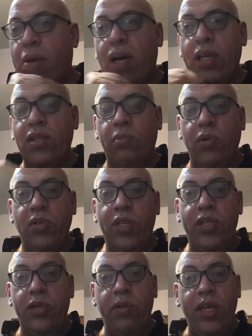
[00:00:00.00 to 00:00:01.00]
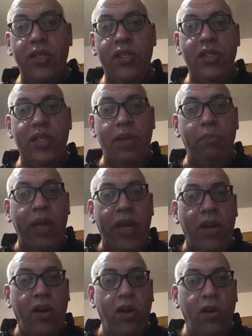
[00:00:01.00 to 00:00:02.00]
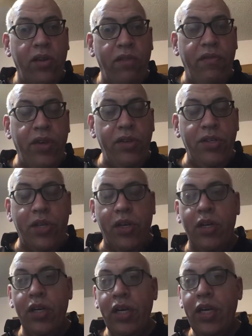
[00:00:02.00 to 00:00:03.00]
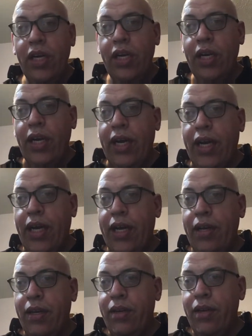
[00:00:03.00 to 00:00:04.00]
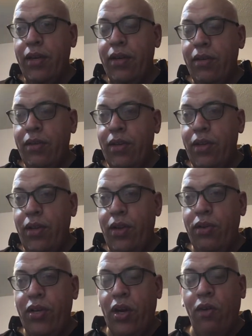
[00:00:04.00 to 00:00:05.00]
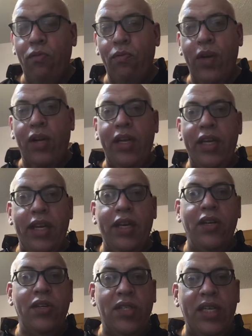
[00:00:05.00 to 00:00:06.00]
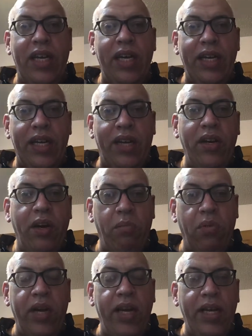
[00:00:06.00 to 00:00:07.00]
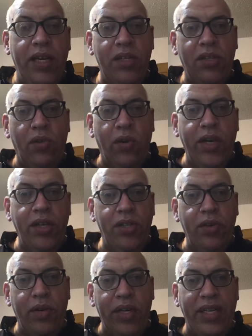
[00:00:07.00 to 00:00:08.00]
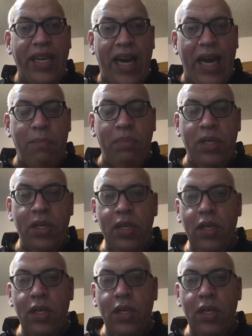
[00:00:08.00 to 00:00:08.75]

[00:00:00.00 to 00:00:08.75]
possible situations that may occur in the future, and you don't really understand how your brain is going to adapt